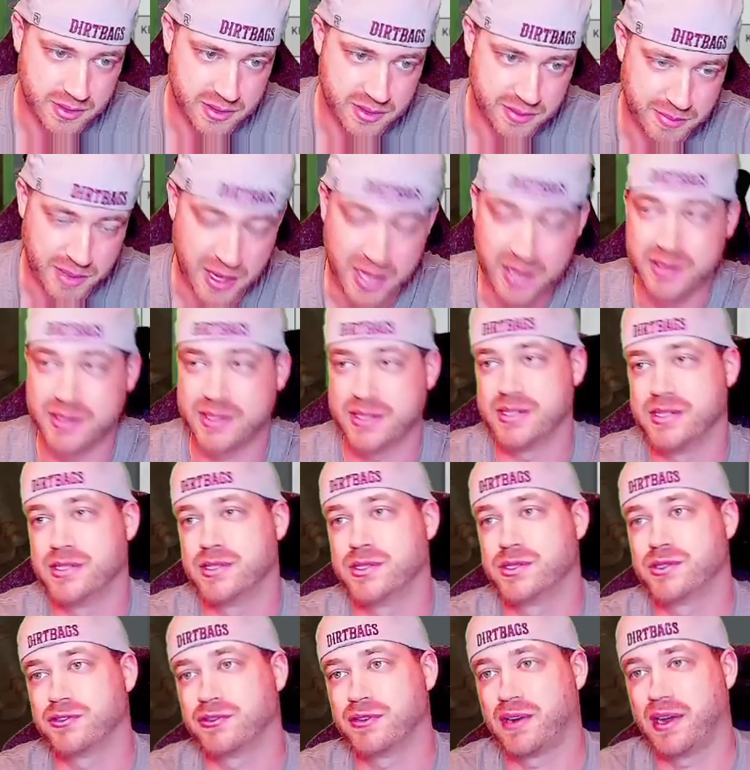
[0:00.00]

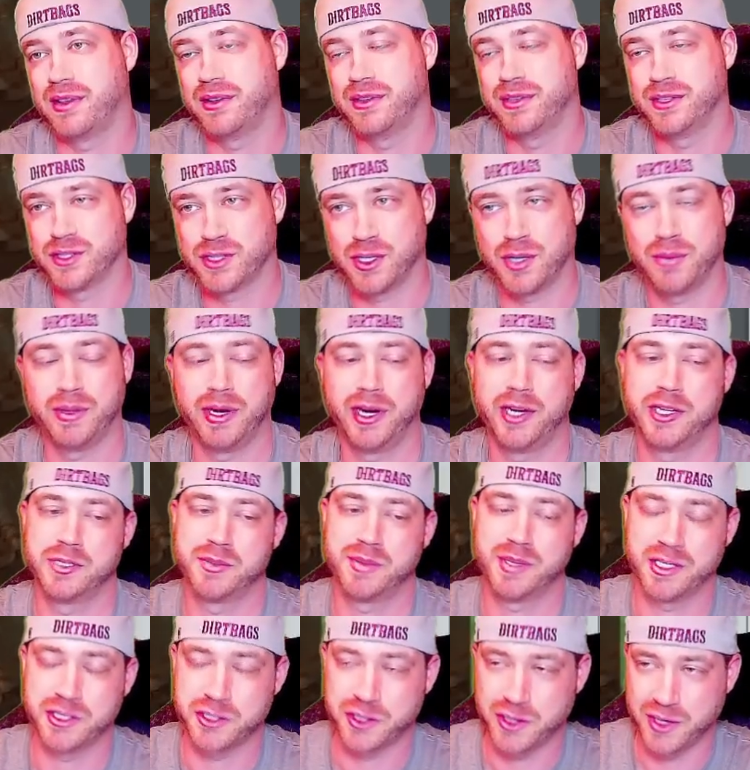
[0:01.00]
paladins rather than terminators
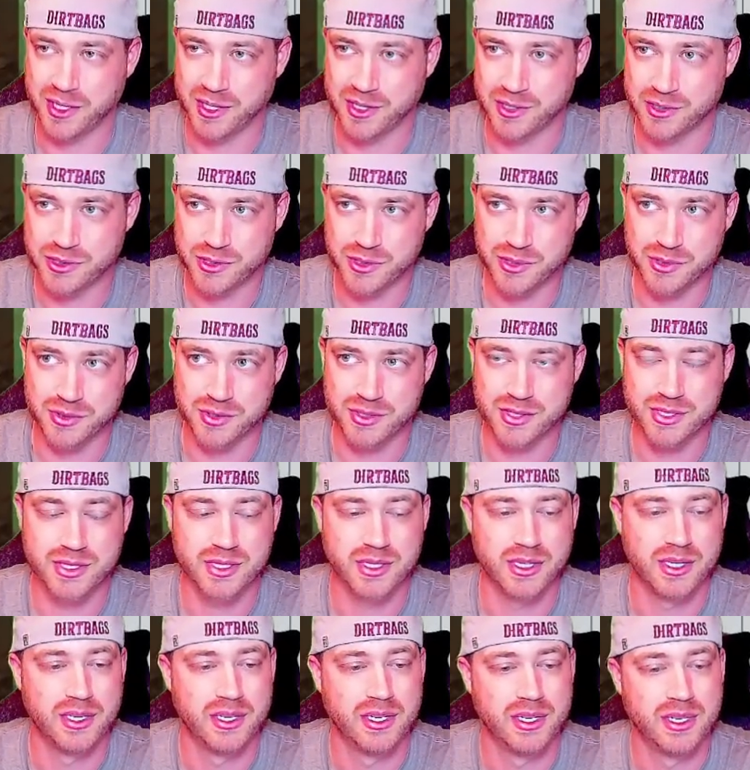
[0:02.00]
because you're hitting on twos.
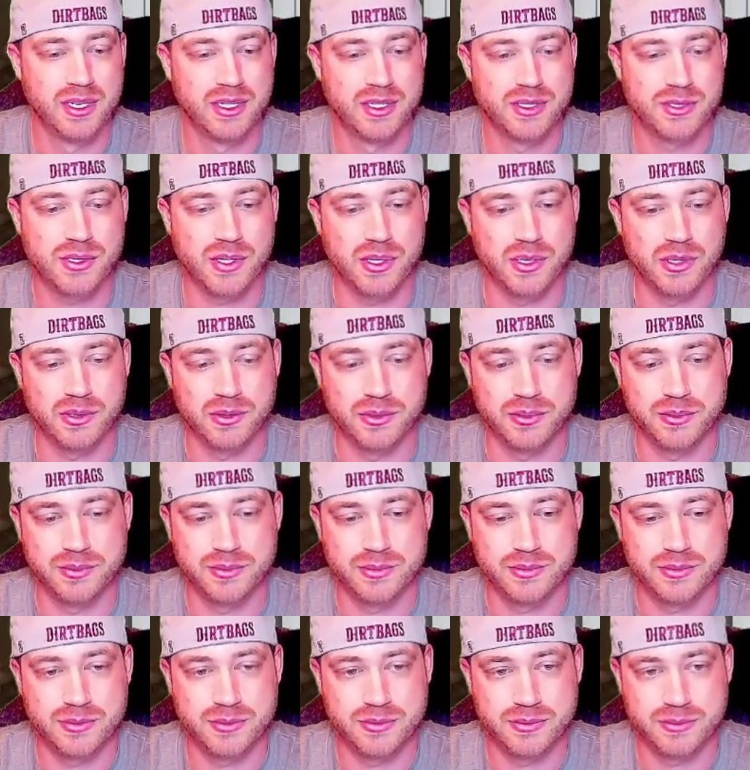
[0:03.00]
So
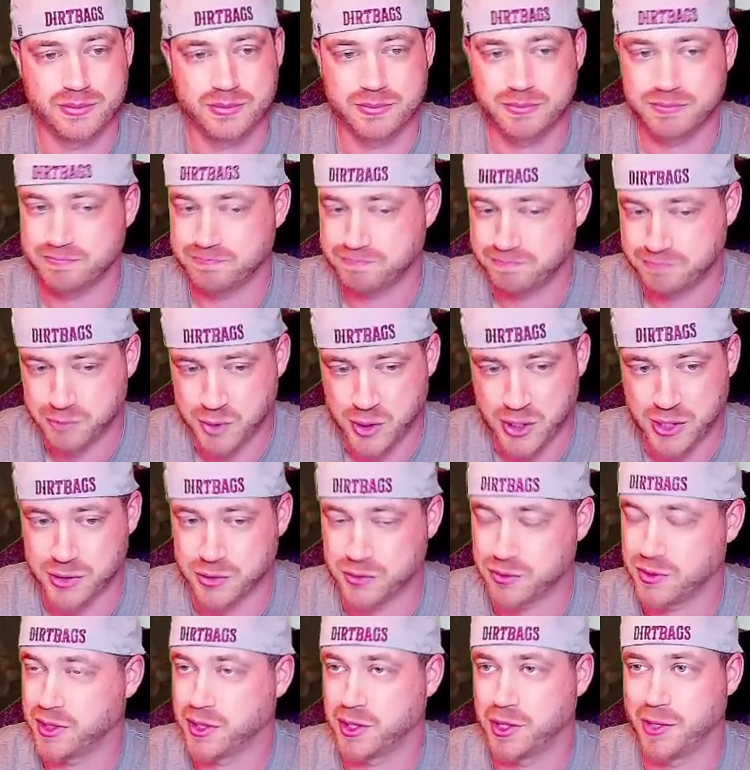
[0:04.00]
Draigo's
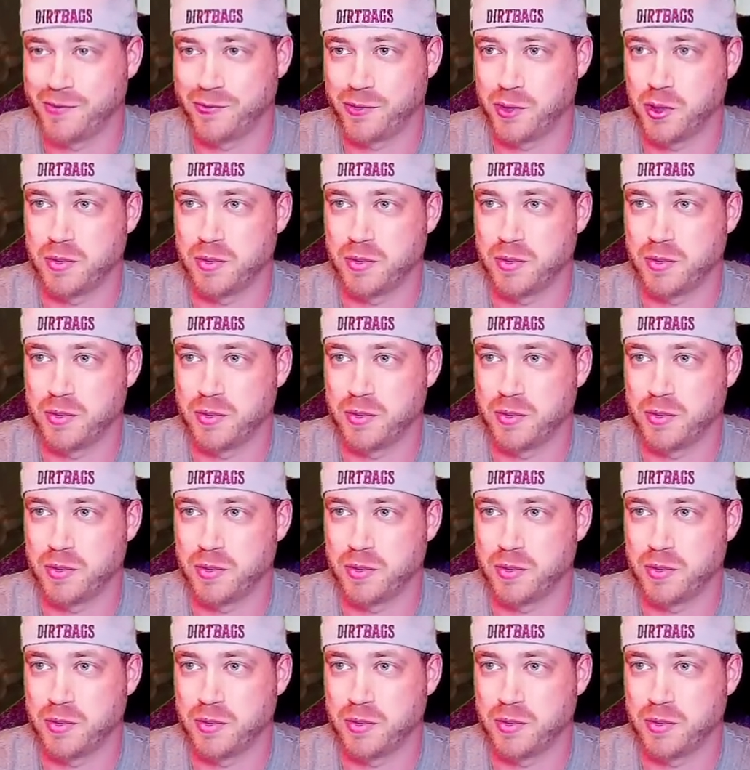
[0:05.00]
really good if you want to be